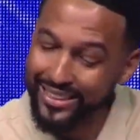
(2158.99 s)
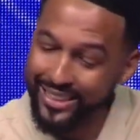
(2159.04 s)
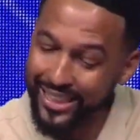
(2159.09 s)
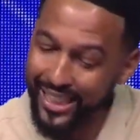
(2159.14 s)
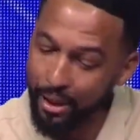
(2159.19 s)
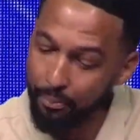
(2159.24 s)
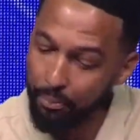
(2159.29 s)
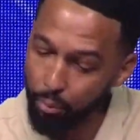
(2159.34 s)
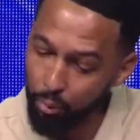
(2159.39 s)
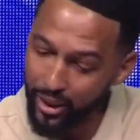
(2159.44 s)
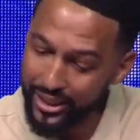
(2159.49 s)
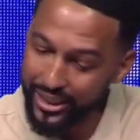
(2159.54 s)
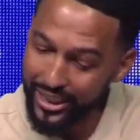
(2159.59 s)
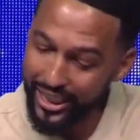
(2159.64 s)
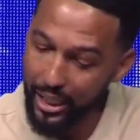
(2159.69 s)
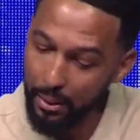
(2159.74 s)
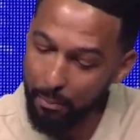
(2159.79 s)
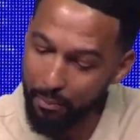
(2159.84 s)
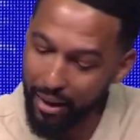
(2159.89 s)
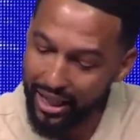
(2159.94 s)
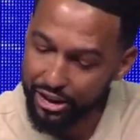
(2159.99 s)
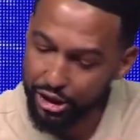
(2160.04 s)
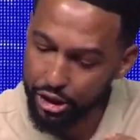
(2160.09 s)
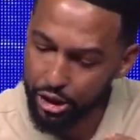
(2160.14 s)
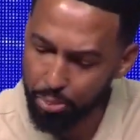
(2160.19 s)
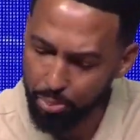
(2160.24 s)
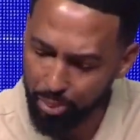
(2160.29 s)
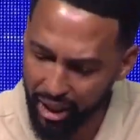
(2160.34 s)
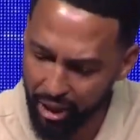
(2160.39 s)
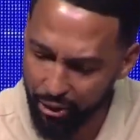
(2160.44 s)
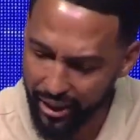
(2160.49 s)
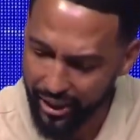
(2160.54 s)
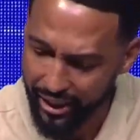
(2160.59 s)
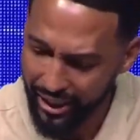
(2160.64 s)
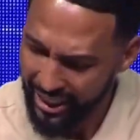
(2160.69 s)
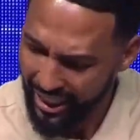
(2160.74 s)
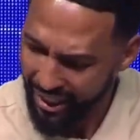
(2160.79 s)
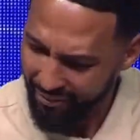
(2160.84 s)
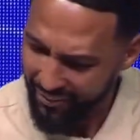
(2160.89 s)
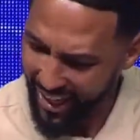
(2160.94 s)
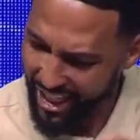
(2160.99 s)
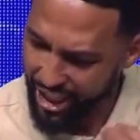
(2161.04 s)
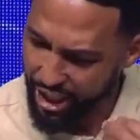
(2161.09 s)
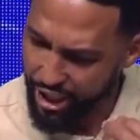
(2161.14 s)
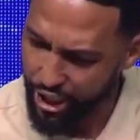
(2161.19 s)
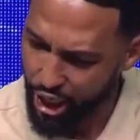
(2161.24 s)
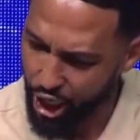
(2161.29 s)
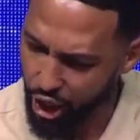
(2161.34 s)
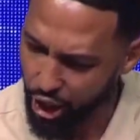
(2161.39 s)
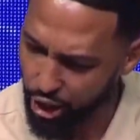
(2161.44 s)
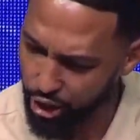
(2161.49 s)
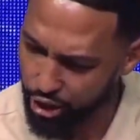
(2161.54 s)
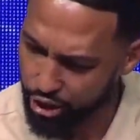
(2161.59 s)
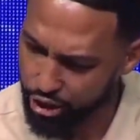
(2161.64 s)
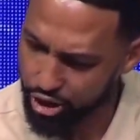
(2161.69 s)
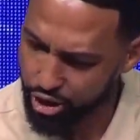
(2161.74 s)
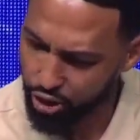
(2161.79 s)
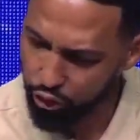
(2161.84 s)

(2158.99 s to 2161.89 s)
deep within my spirit that yearns